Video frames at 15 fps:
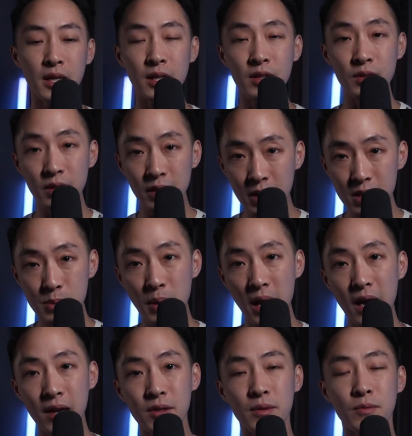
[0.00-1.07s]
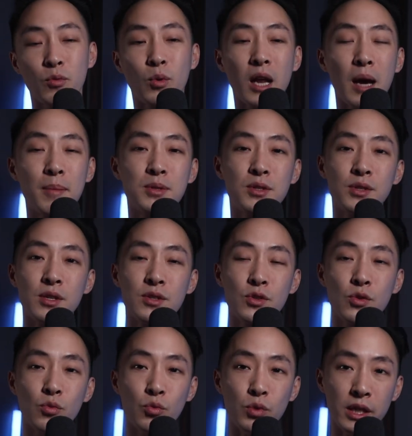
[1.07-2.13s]
in this pattern, what happens
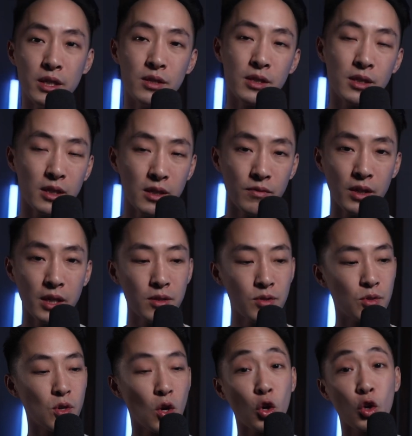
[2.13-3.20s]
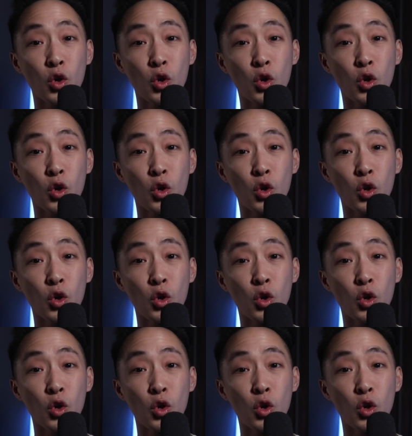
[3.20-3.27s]
is wind invades,